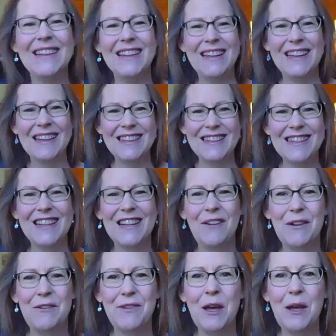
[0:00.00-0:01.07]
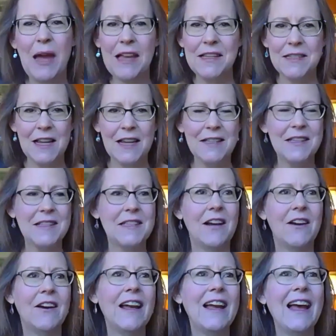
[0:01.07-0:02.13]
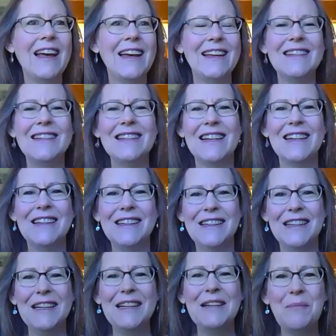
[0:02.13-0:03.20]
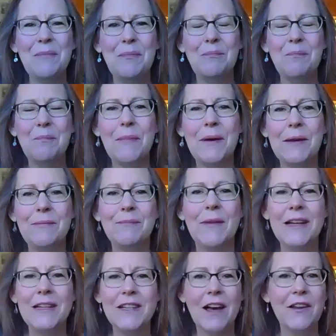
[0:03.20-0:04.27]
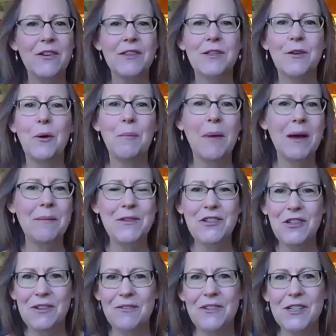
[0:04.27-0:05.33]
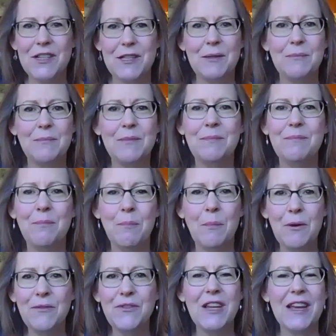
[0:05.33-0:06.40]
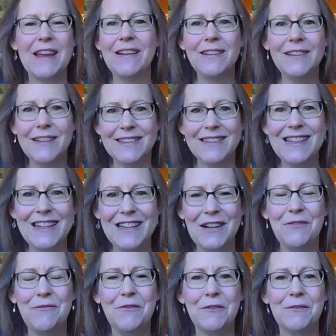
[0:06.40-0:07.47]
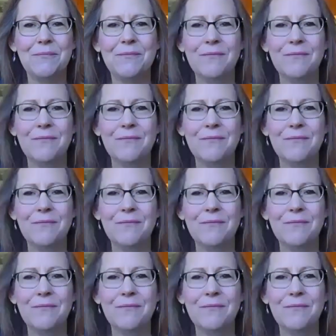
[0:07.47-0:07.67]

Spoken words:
and, you know, as necessary. And but my daughter said, oh, Mom, you should have just moved to England, you know, for